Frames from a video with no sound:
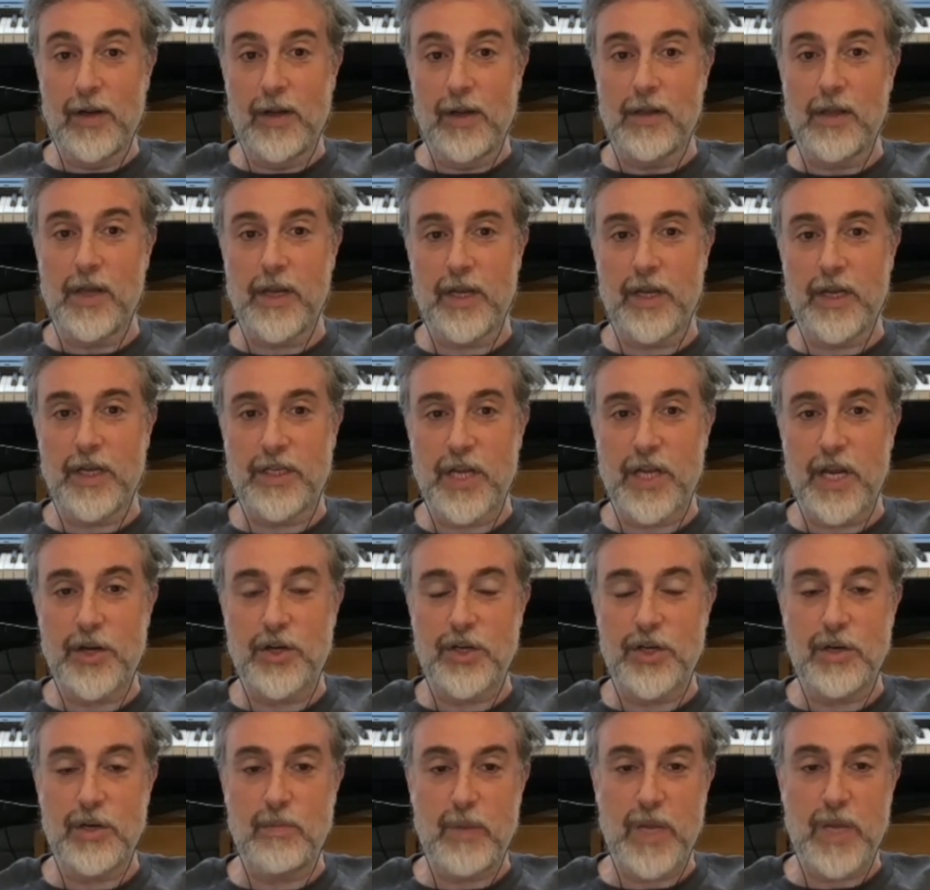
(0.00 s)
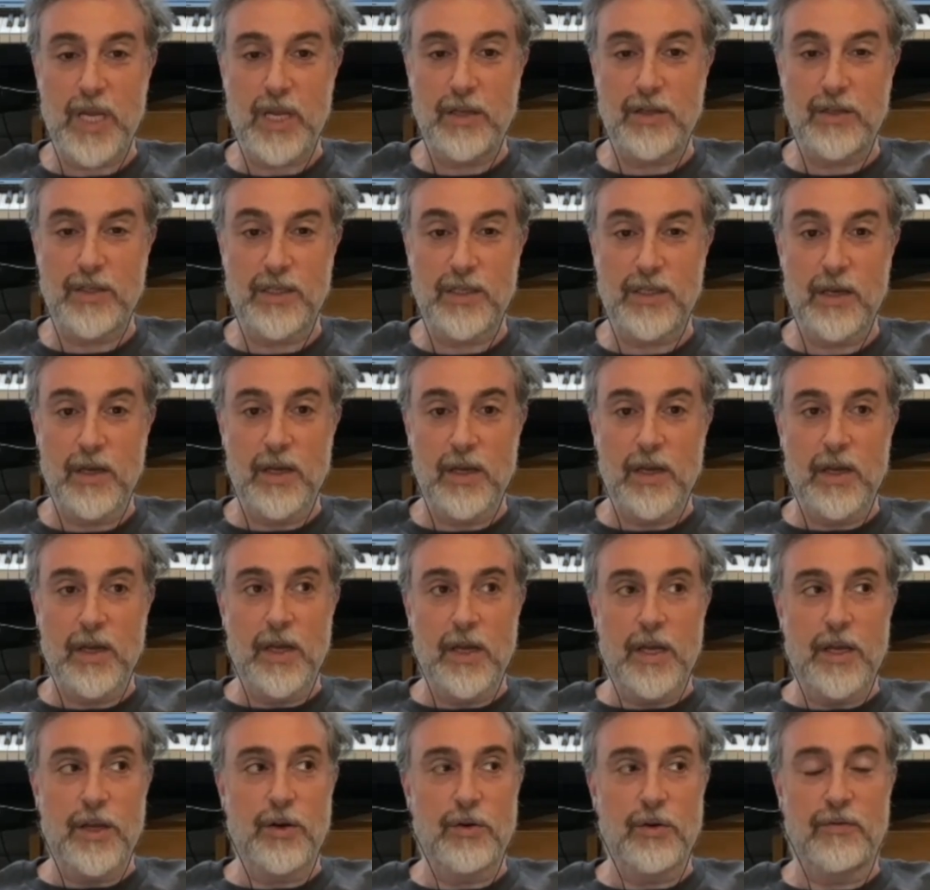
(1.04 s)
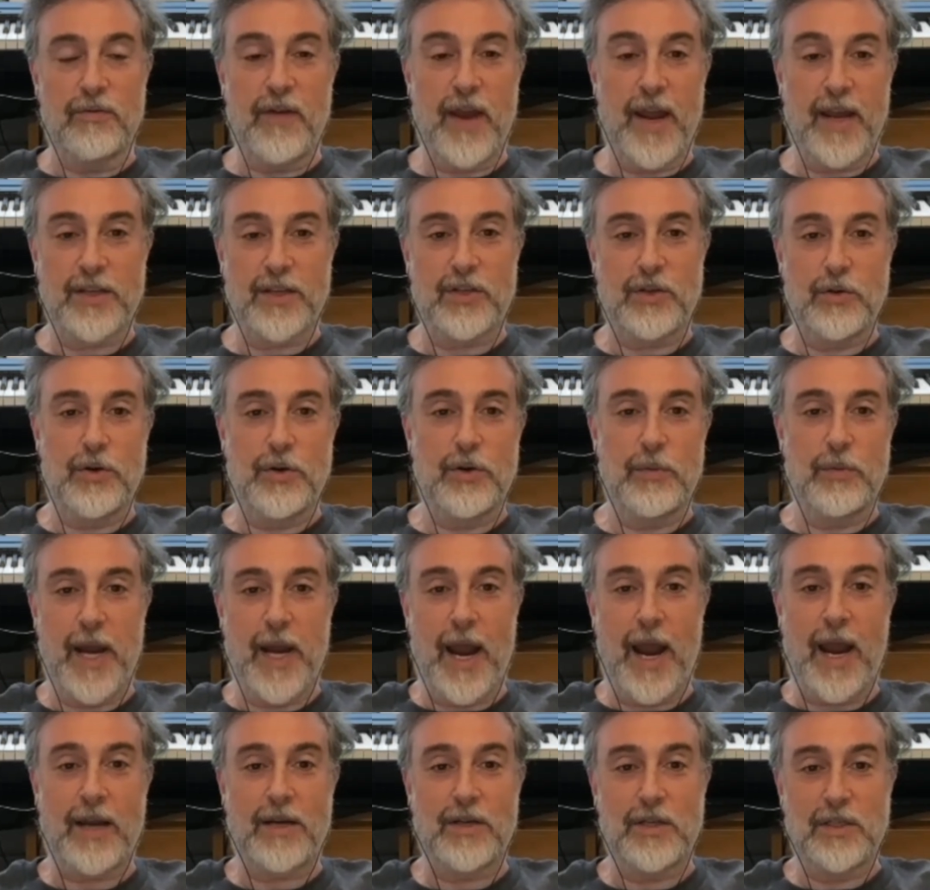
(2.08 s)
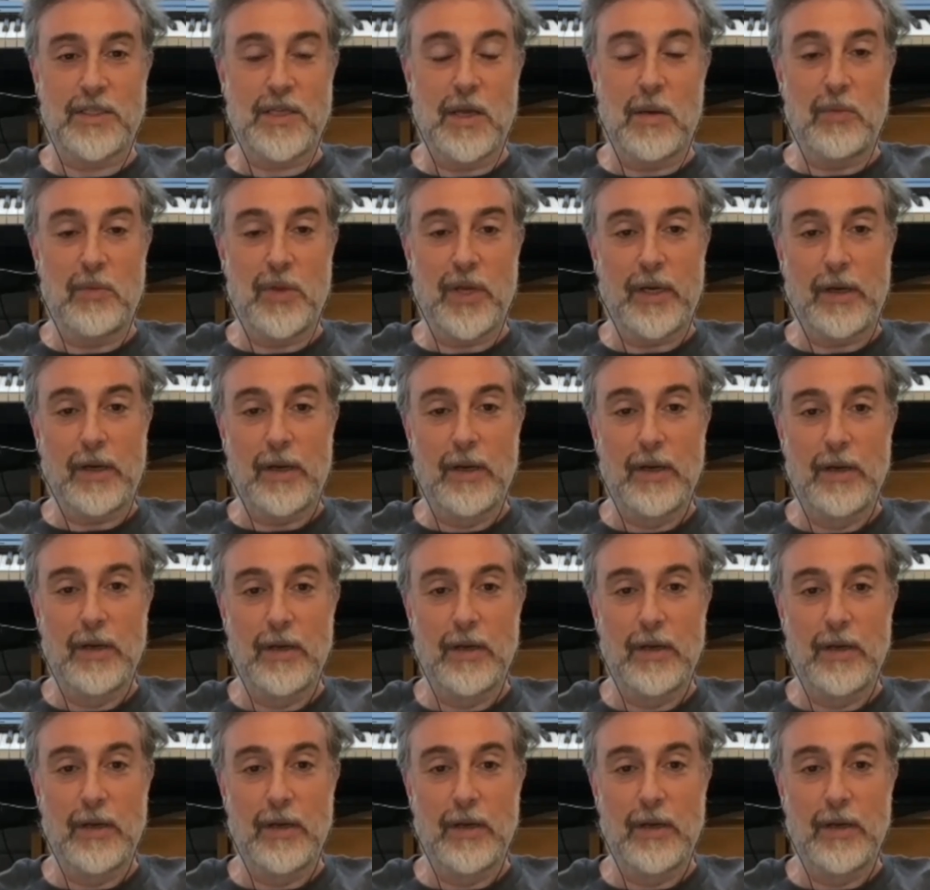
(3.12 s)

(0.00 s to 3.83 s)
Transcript: Like attention means you're faster to react to something.